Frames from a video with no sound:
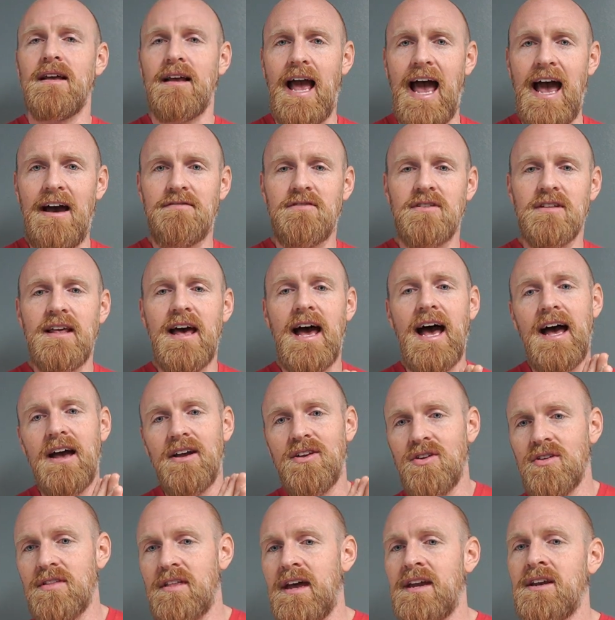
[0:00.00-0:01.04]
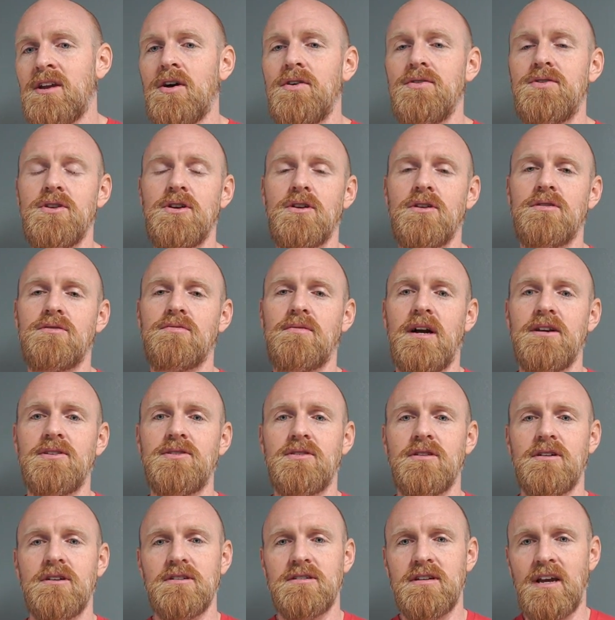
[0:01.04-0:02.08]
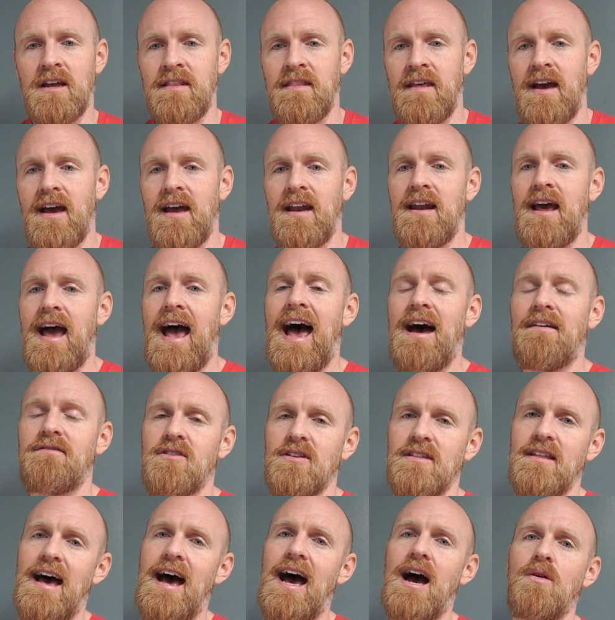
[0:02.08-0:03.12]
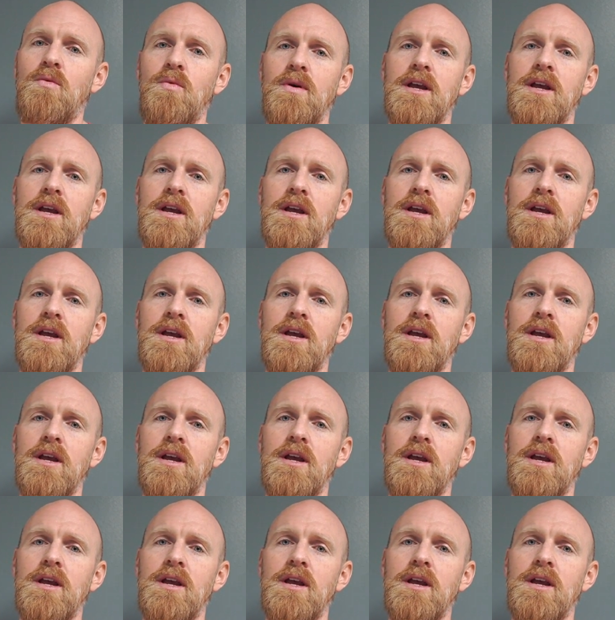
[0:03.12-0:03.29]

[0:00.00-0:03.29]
After that, you'll then go to your thrusters, and then after that,